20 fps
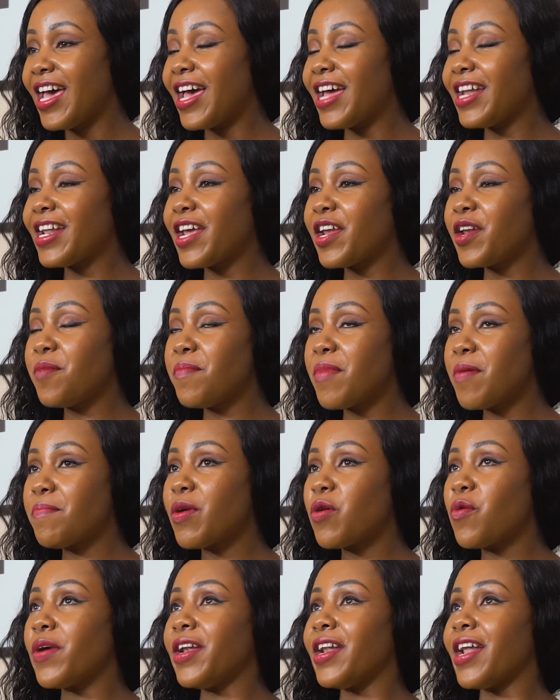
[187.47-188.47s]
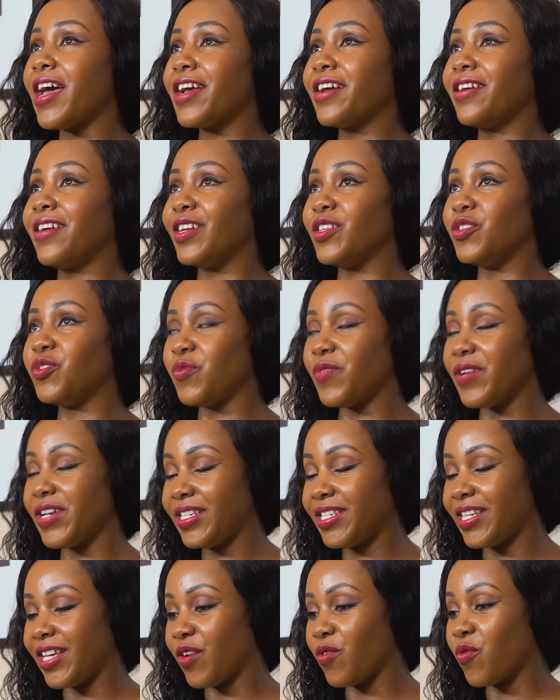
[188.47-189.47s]
And I remember when I
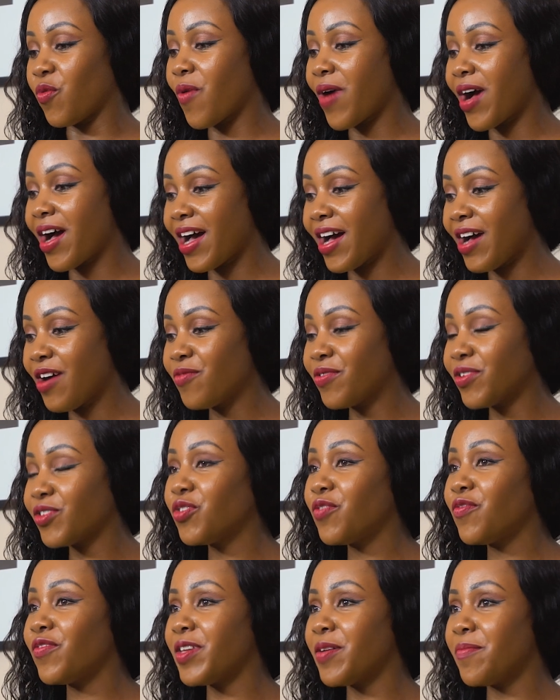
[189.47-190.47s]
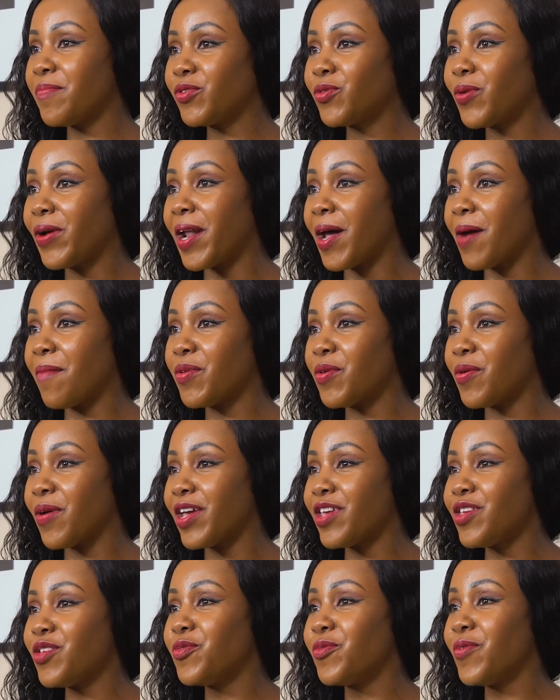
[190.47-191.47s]
graduated, unajua venye mtu anaambiwa
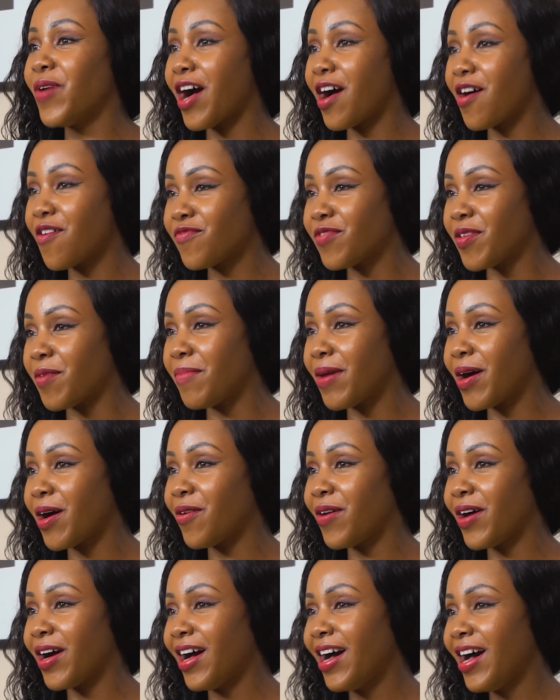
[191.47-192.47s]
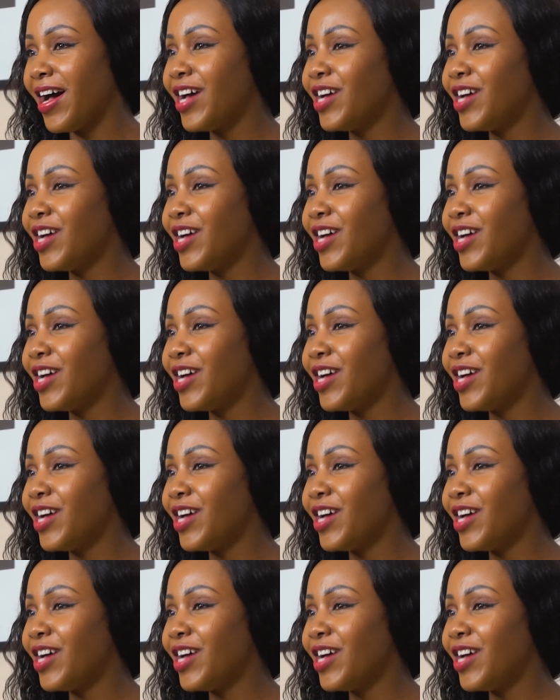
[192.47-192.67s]
you have the power